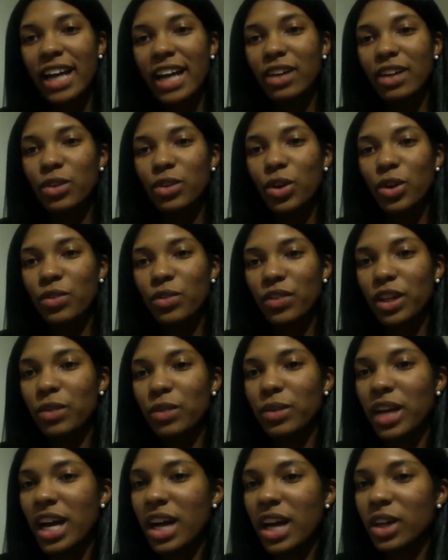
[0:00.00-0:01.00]
I don't know if
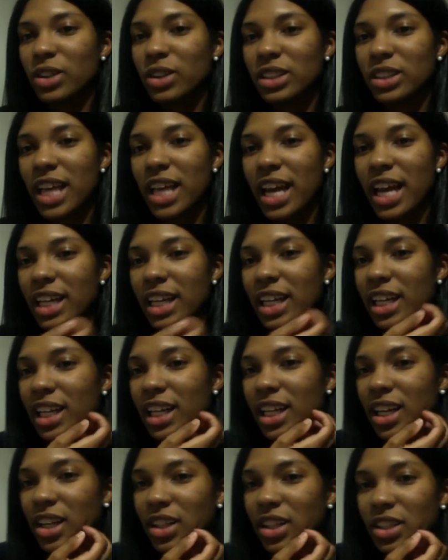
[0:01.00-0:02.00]
anyone else had
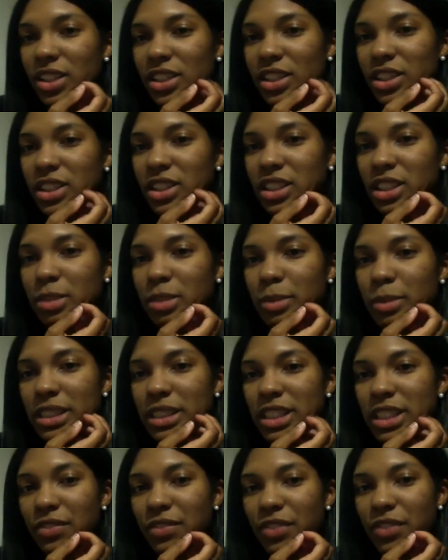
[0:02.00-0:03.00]
any other
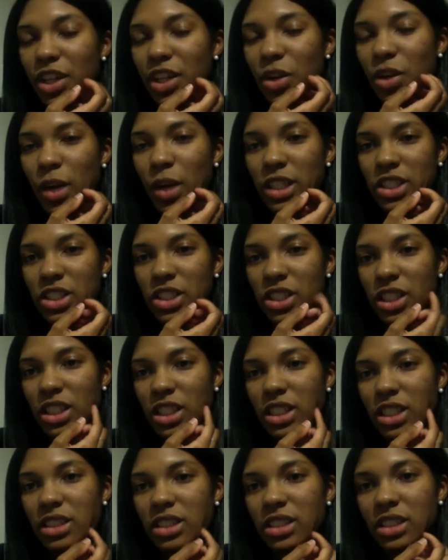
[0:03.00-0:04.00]
specific
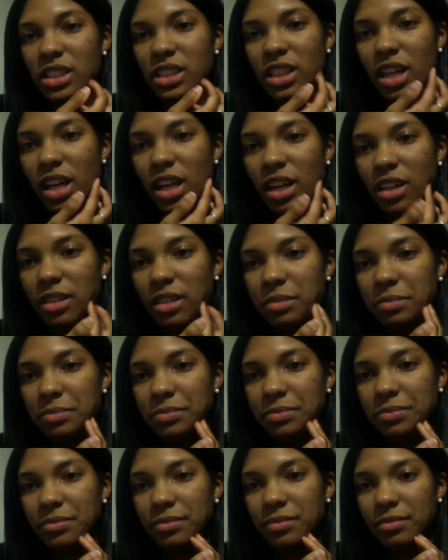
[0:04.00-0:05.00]
questions
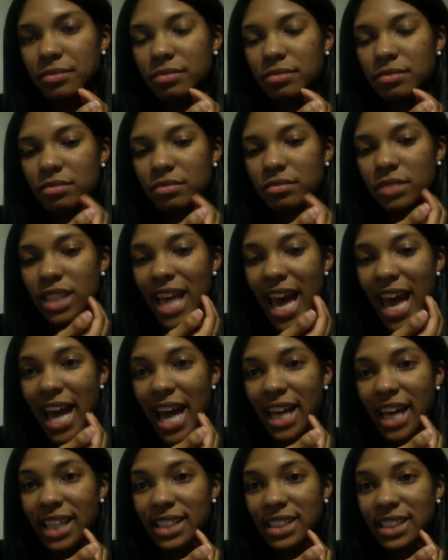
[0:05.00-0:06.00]
um, to
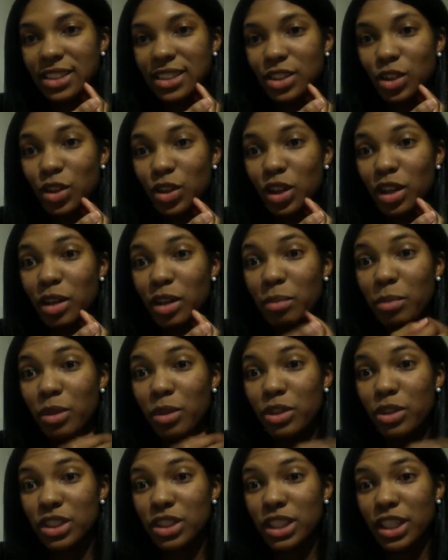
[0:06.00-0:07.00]
ask. So you can
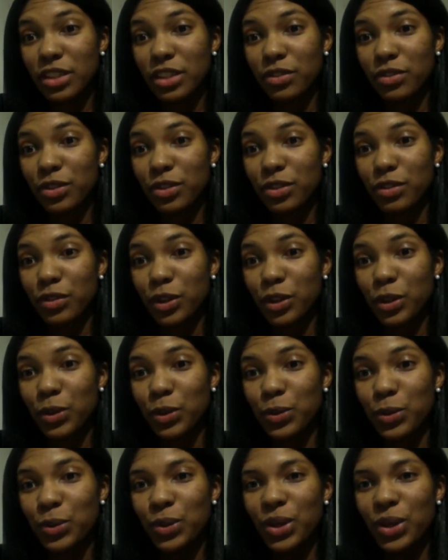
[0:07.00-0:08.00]
unmute yourself for a
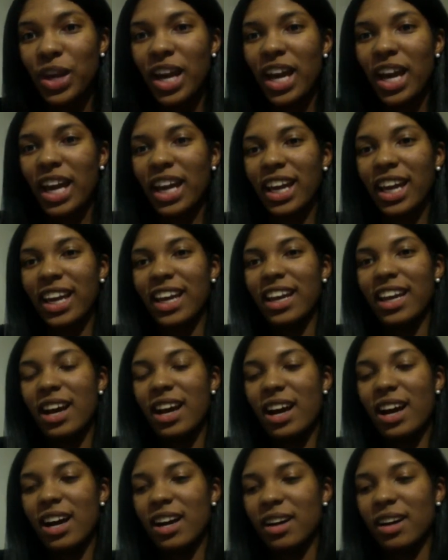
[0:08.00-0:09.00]
few and
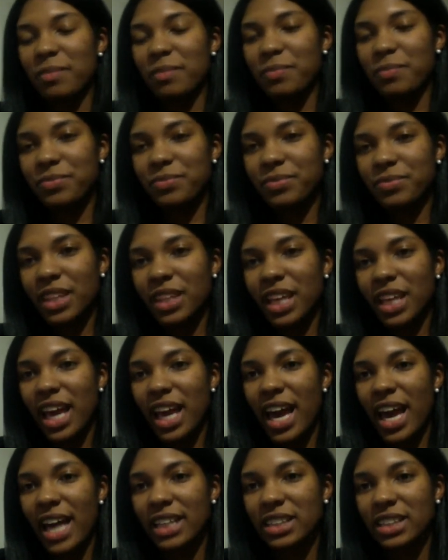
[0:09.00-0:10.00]
um,
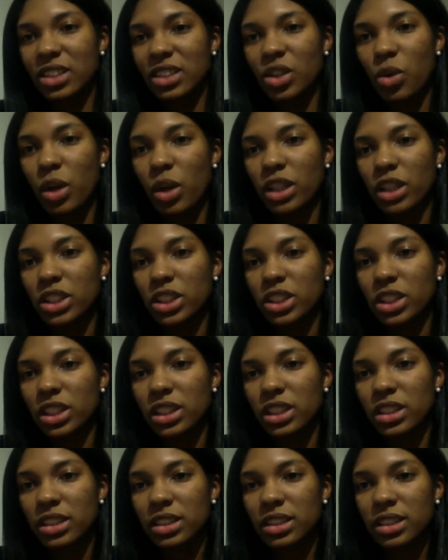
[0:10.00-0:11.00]
ask the
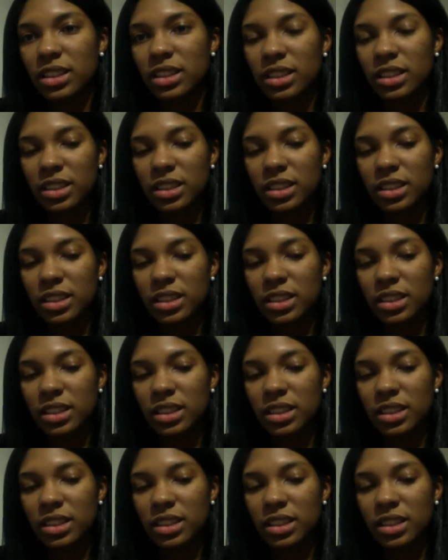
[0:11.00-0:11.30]
questions.